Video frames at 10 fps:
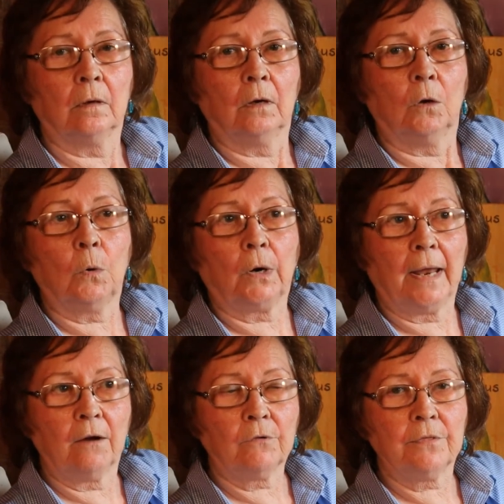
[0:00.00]
where
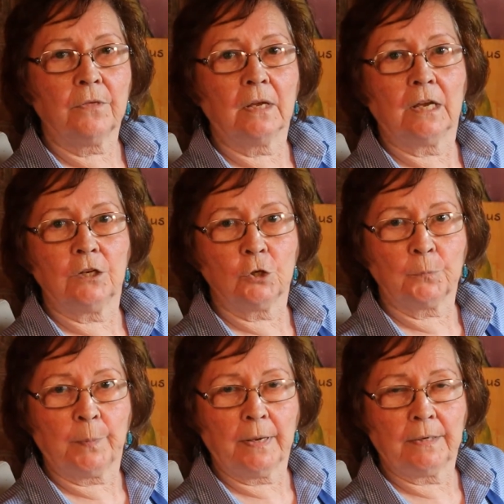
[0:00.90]
everything in
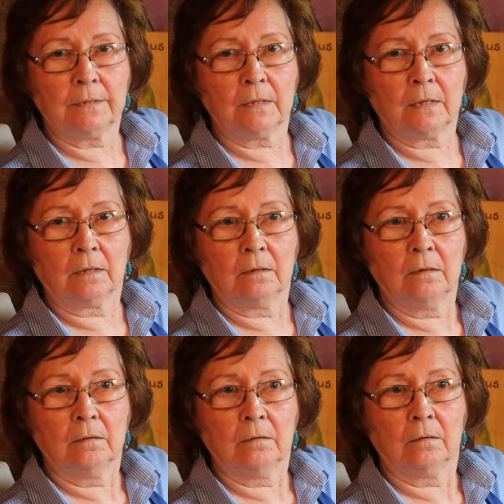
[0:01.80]
your
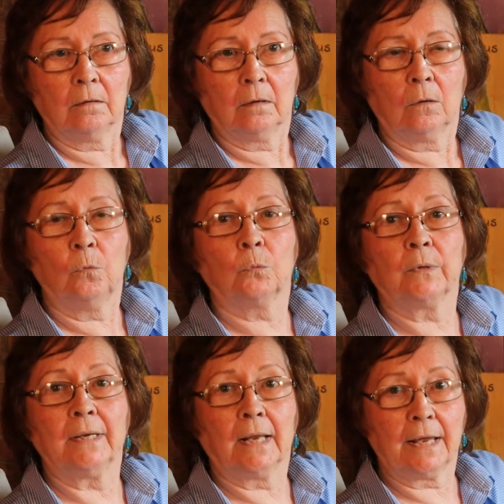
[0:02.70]
painting will
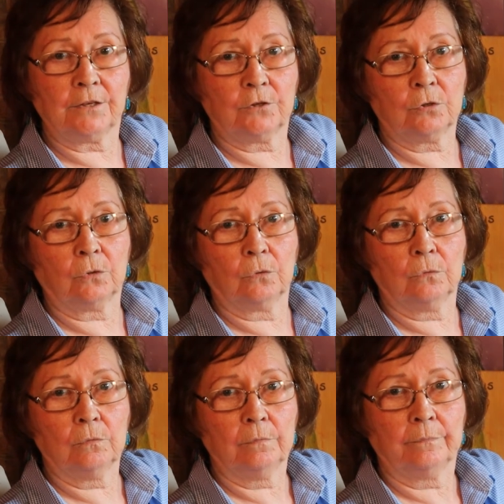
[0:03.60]
relate
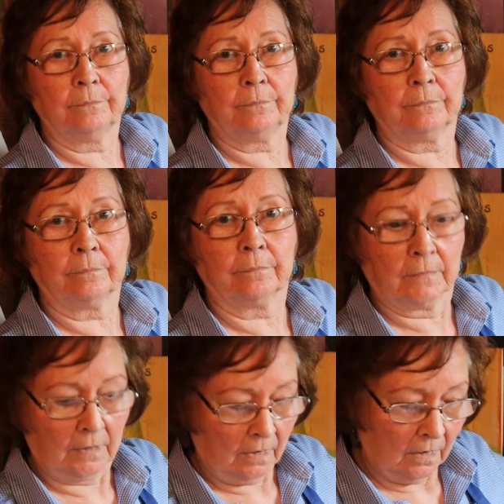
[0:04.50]
to.
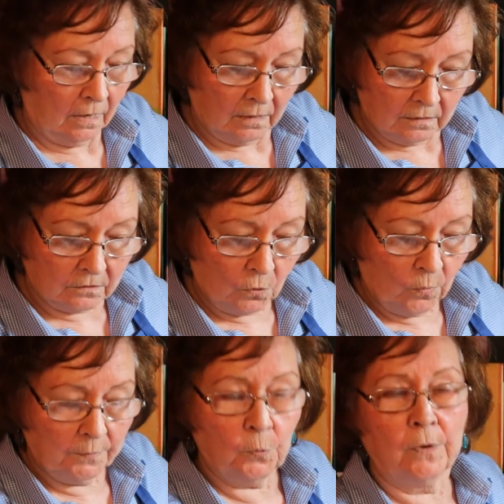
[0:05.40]
So
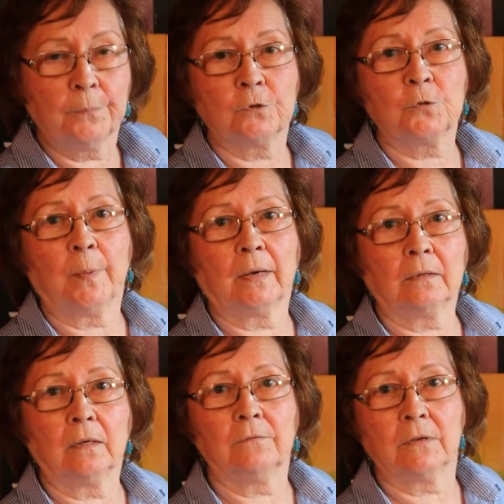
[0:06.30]
one-point
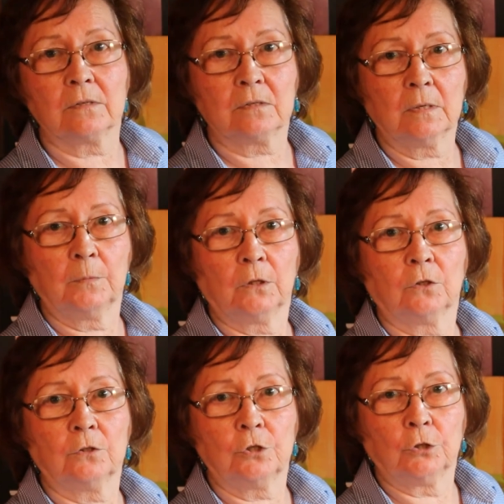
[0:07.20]
perspective is
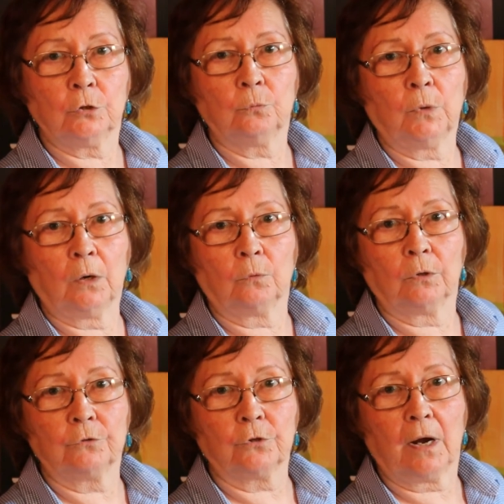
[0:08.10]
similar to
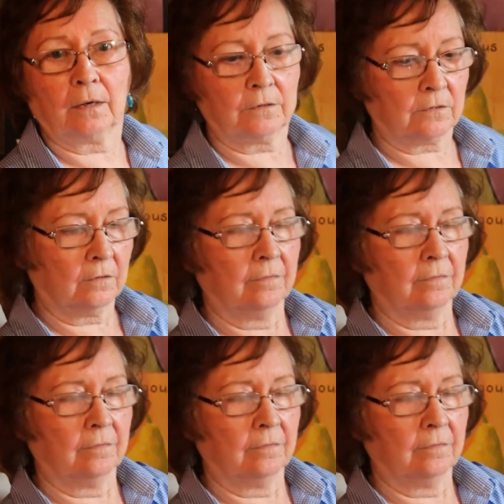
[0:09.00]
railroad tracks.